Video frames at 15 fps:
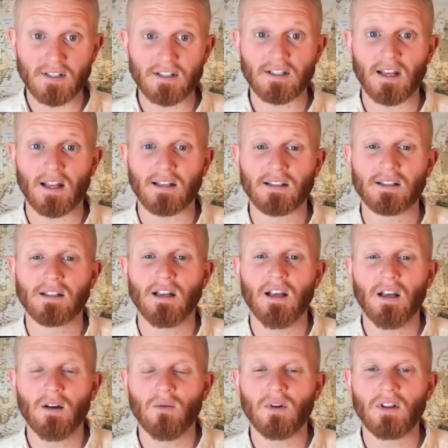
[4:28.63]
sense,
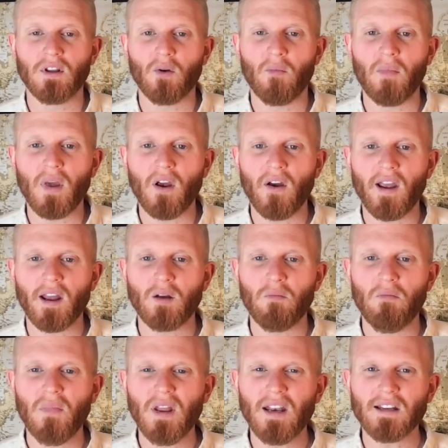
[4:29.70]
with their myriad
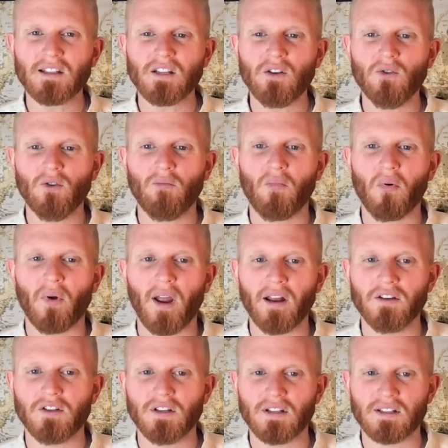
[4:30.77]
minuscule
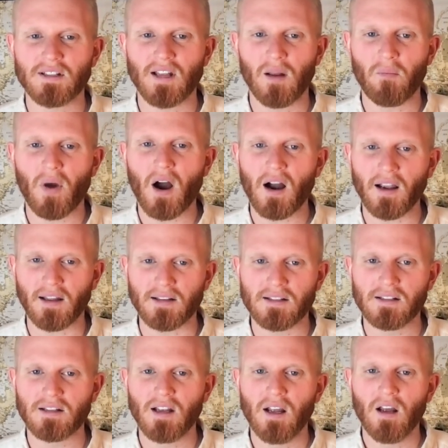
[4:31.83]
branches and
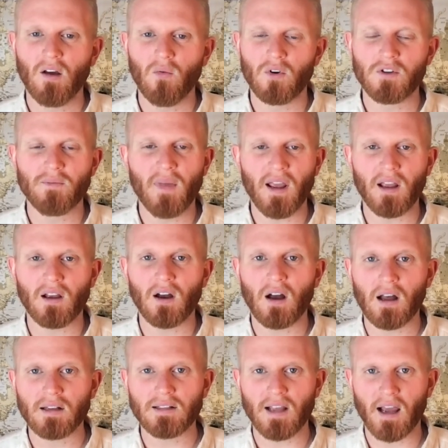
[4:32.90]
pockets, which make
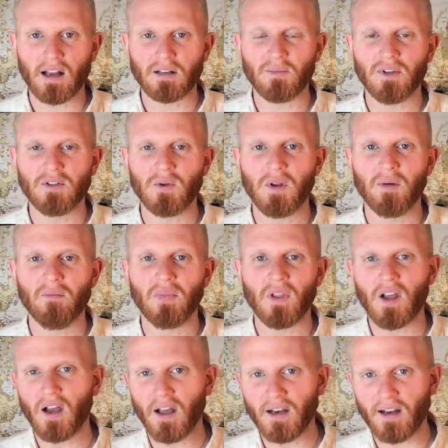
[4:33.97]
contact between
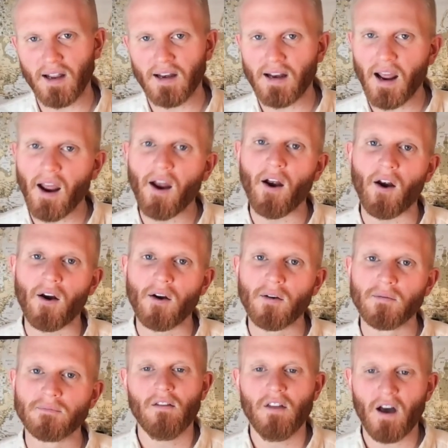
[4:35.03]
blood and air.
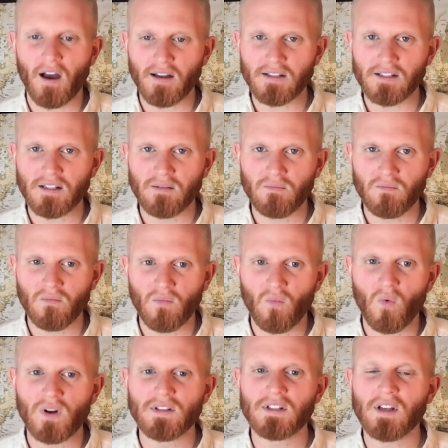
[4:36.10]
Thus,
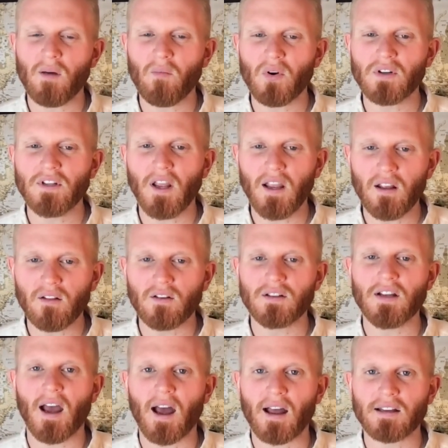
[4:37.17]
when some particular
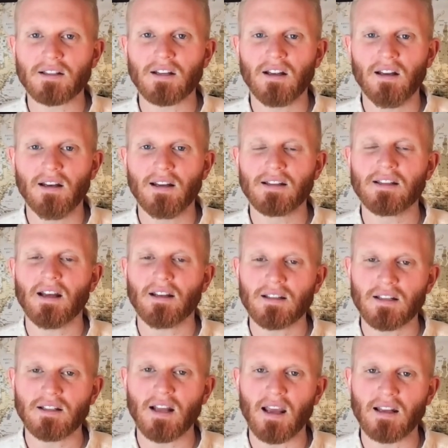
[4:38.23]
task
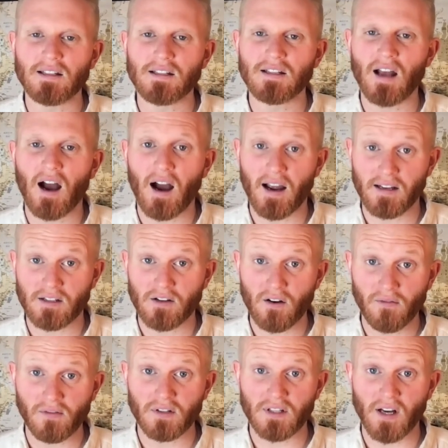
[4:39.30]
necessitates high
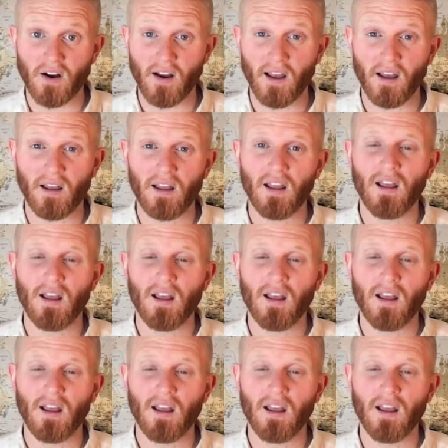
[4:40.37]
surface area,